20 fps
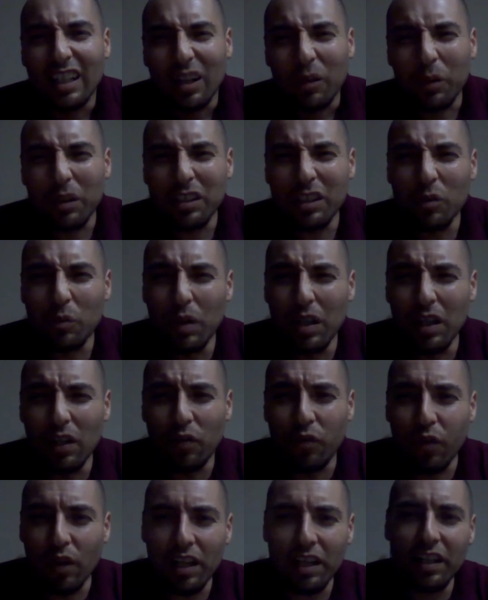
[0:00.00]
Wasn't really
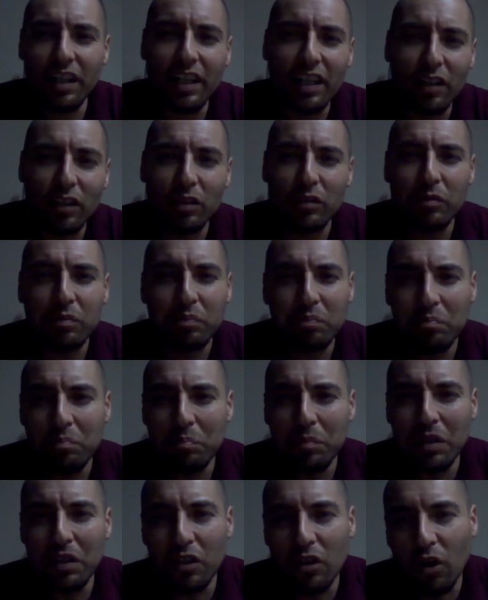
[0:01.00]
feeling it. It was
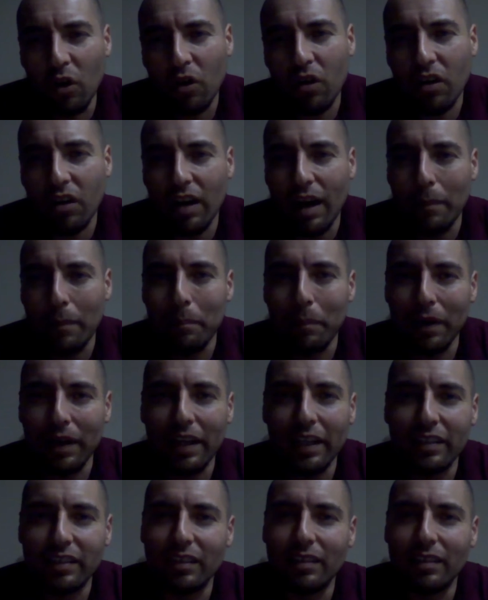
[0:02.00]
mediocre at best.